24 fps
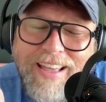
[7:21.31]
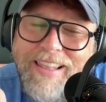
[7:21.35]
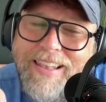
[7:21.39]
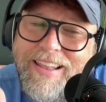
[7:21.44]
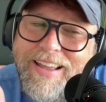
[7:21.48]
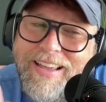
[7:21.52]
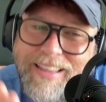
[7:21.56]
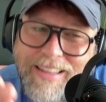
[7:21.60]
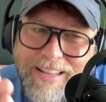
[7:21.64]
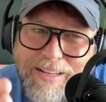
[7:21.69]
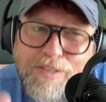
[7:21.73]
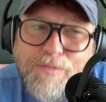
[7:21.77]

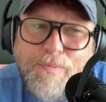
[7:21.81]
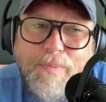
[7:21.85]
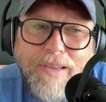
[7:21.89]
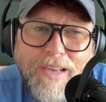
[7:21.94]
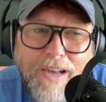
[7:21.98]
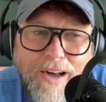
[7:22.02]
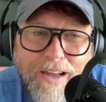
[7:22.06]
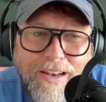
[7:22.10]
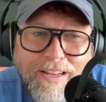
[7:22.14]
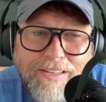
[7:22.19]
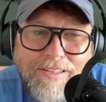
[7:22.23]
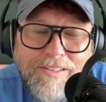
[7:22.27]
Like, let's be
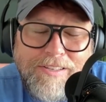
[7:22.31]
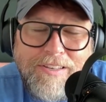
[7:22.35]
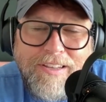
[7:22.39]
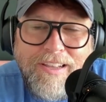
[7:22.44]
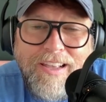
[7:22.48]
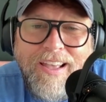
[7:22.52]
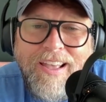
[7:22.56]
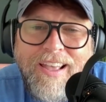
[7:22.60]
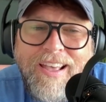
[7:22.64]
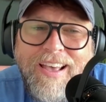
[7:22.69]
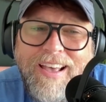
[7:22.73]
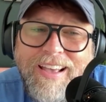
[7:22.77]
honest,
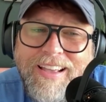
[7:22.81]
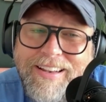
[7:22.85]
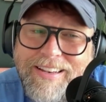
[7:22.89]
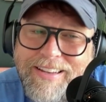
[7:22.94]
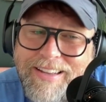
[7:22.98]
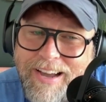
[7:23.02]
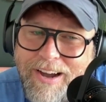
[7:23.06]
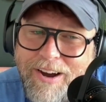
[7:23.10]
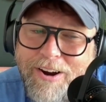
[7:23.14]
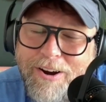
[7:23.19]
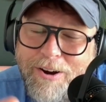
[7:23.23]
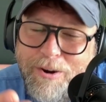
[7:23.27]

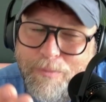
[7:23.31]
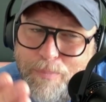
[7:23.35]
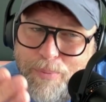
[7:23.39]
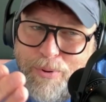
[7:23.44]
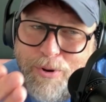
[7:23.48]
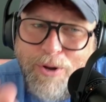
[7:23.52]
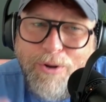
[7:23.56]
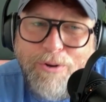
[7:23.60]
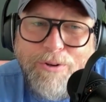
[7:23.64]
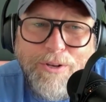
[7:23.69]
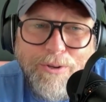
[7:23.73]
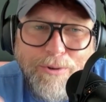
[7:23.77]
are
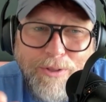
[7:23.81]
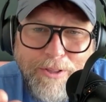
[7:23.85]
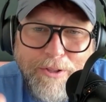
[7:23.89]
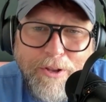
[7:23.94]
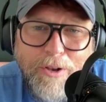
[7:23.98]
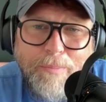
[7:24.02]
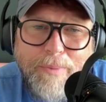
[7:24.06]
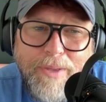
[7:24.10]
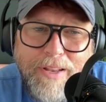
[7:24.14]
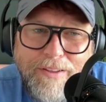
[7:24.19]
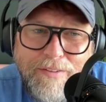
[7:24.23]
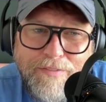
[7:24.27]
prone to a
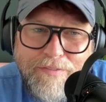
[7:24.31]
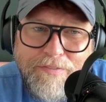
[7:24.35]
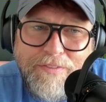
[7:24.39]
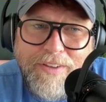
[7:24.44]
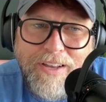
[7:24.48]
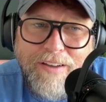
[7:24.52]
little bit of